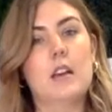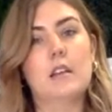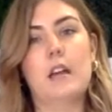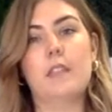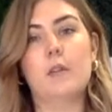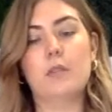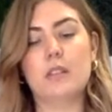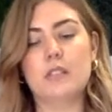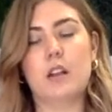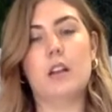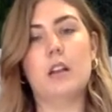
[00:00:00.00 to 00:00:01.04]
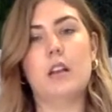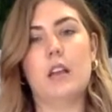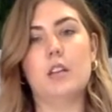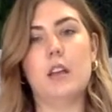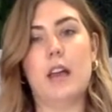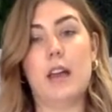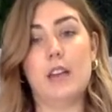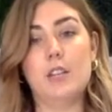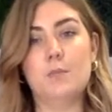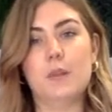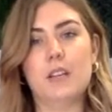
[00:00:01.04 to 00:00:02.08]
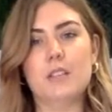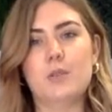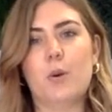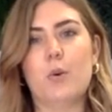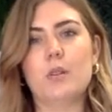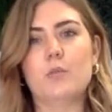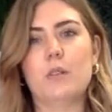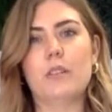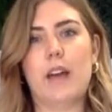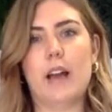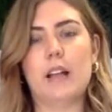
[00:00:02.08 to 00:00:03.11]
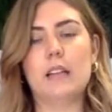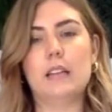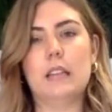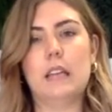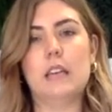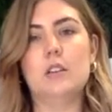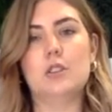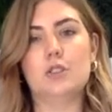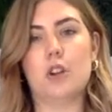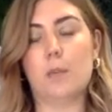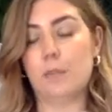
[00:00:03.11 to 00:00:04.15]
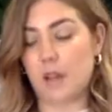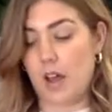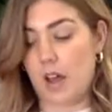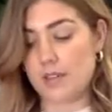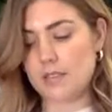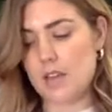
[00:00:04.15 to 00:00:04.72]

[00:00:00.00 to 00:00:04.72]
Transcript: Nothing with a serrated edge because you always want that clean, sharp cut.